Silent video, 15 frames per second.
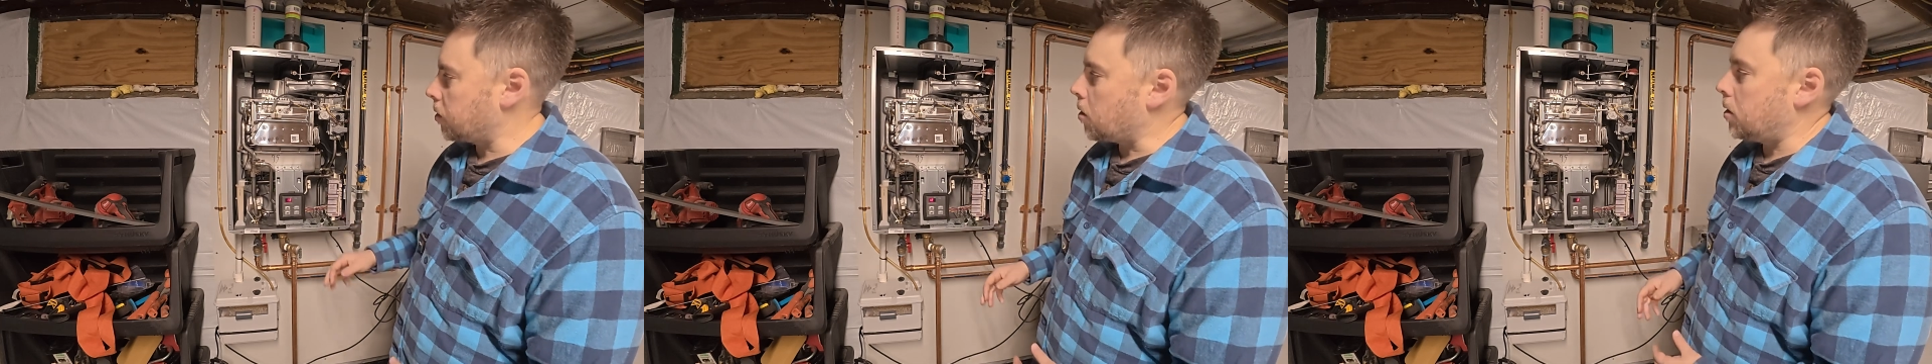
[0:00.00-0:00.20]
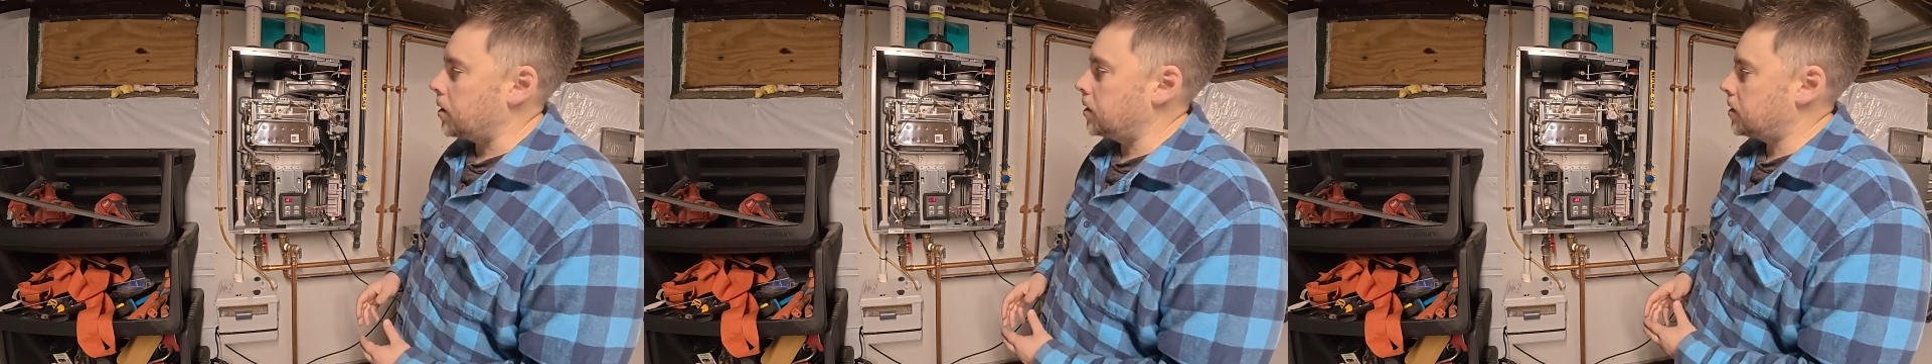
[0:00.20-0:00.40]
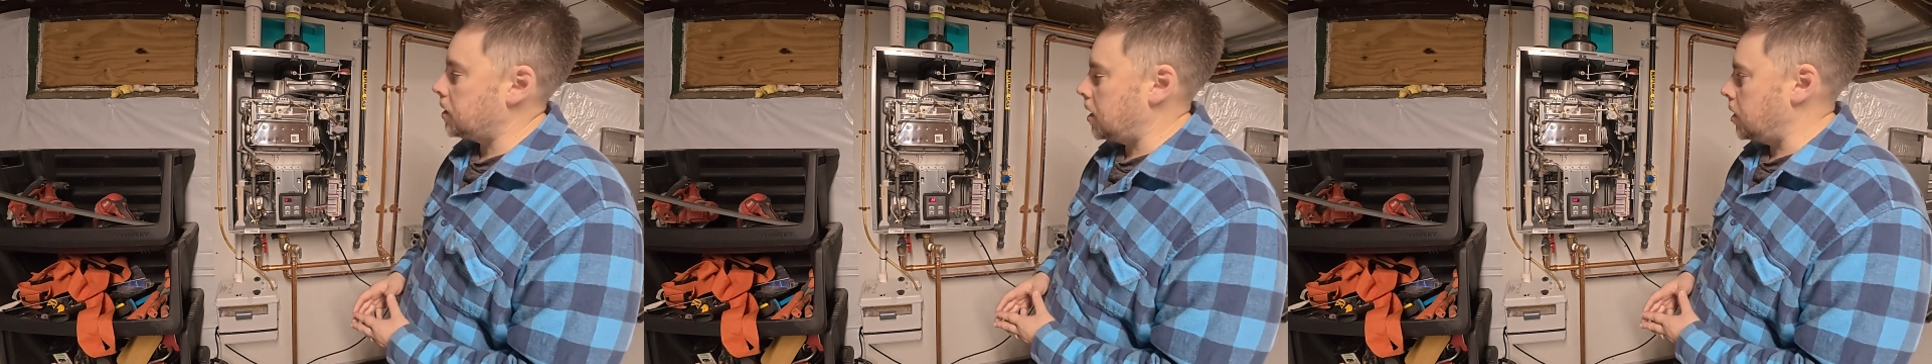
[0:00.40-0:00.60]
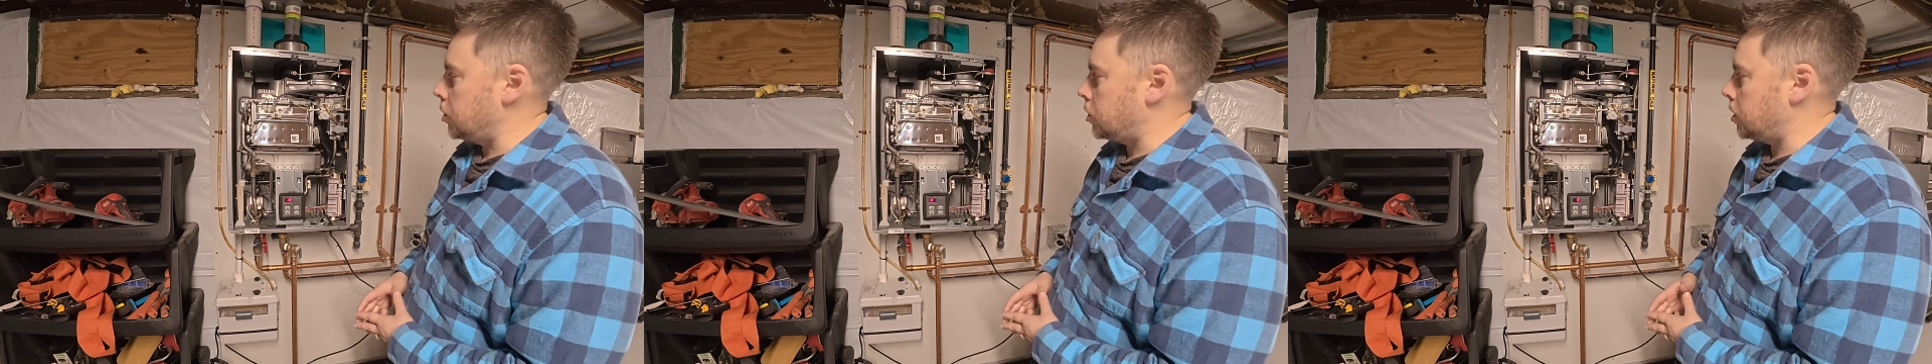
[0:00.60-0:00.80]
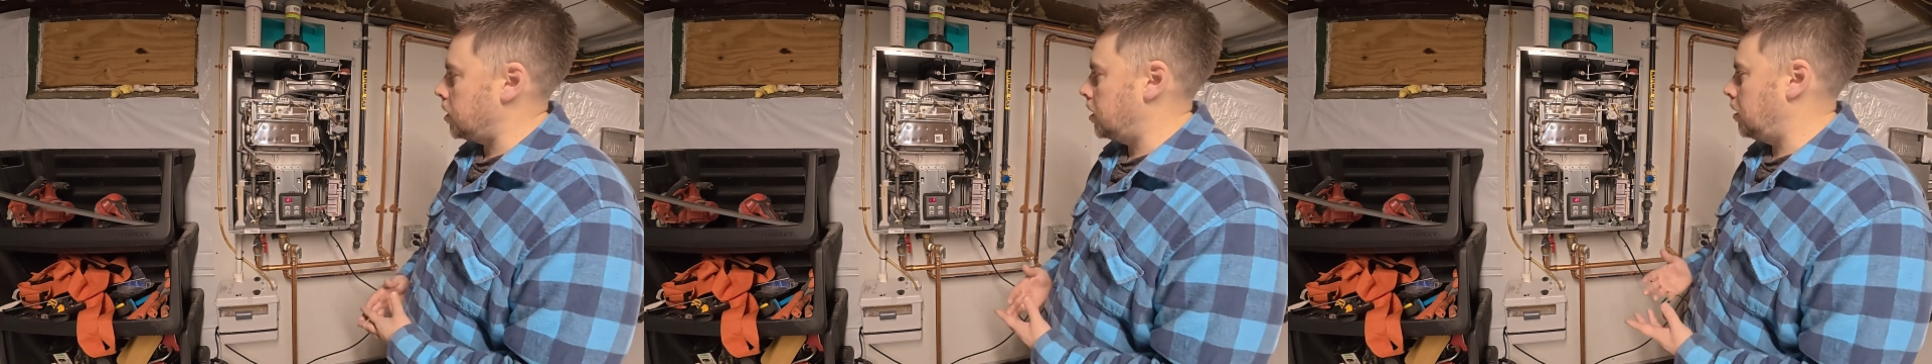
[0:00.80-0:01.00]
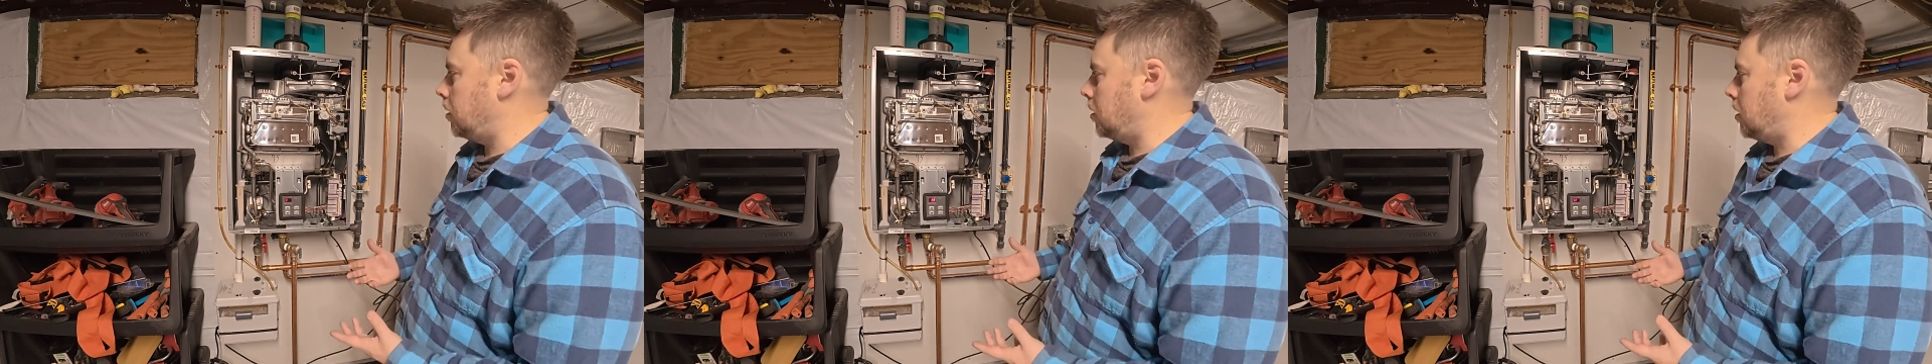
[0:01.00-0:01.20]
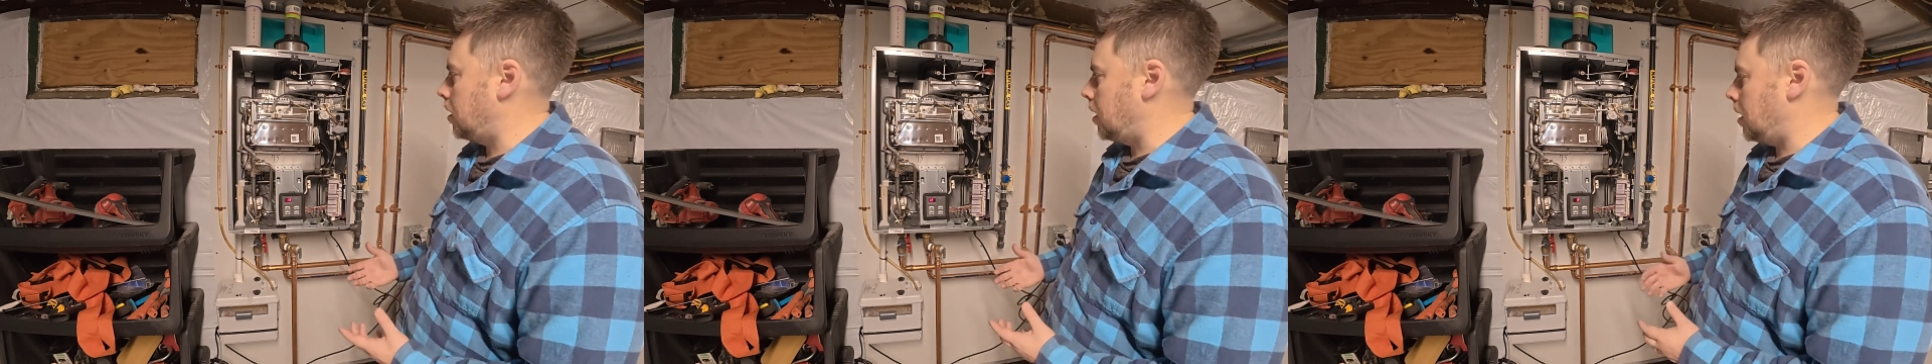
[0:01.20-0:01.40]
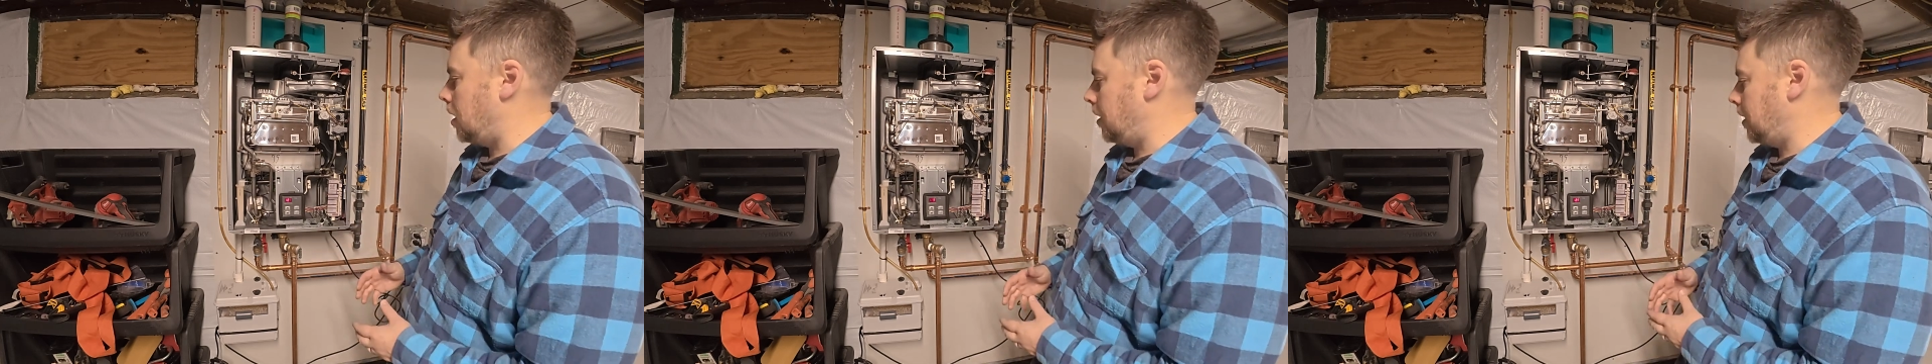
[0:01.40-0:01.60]
condensation,
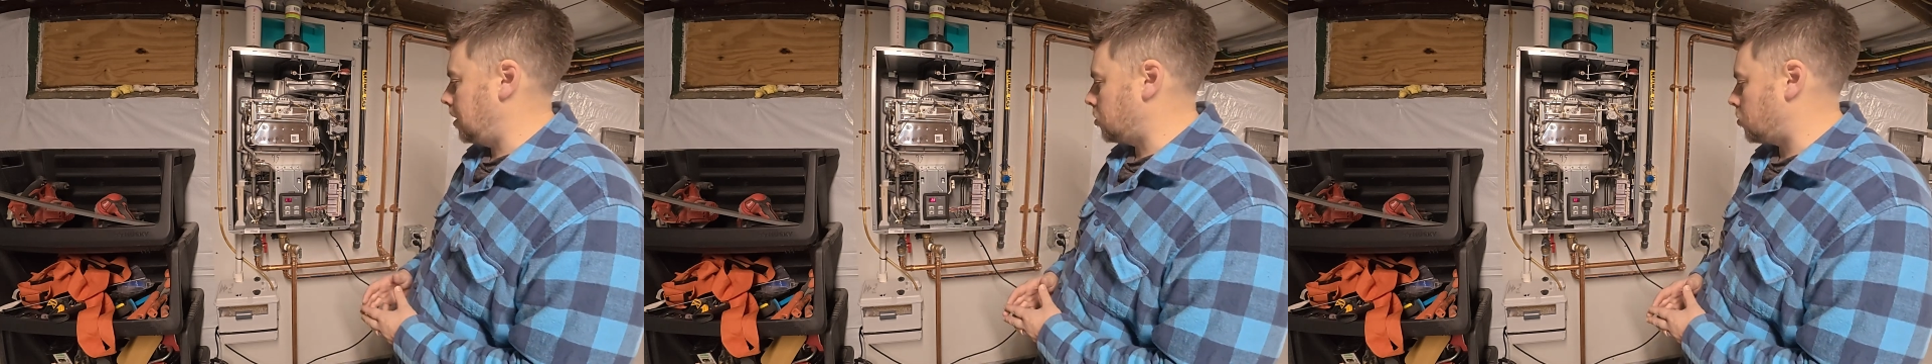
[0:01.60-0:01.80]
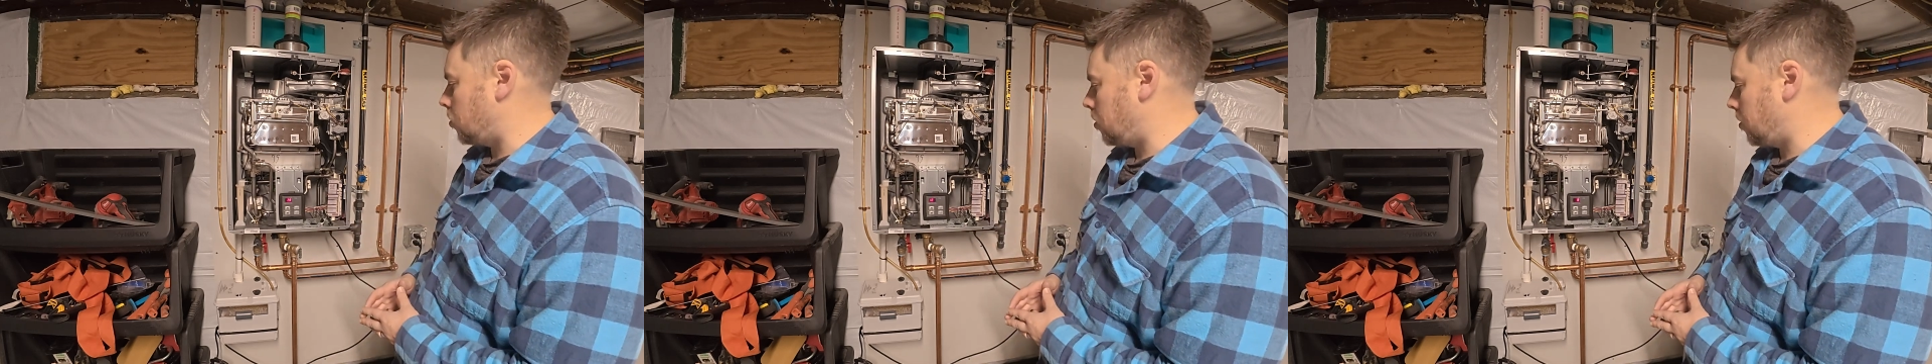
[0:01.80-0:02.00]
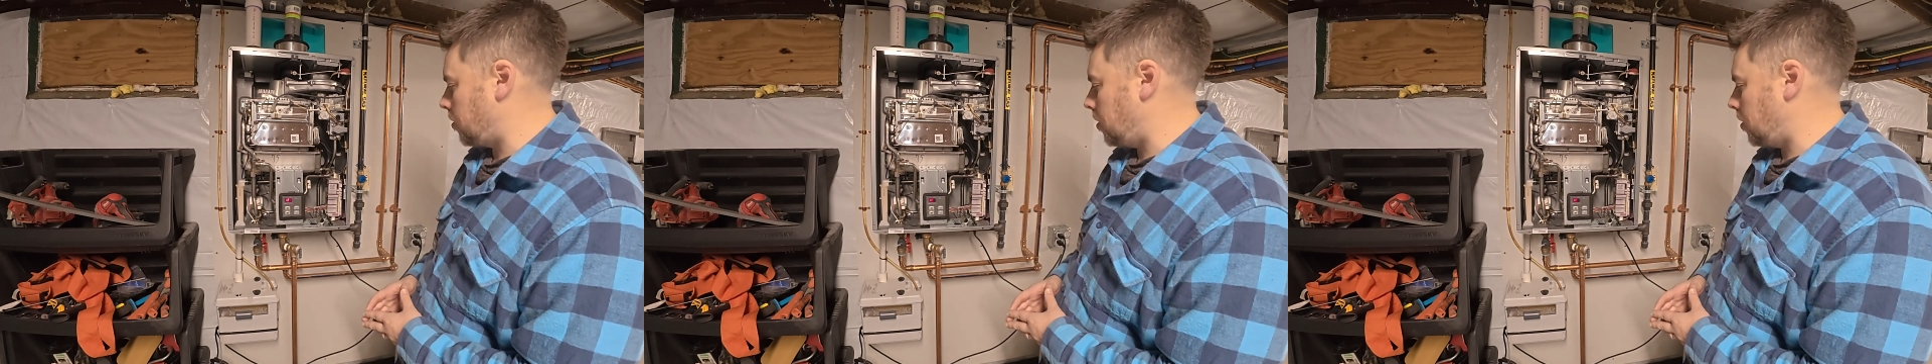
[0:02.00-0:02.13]
that sort of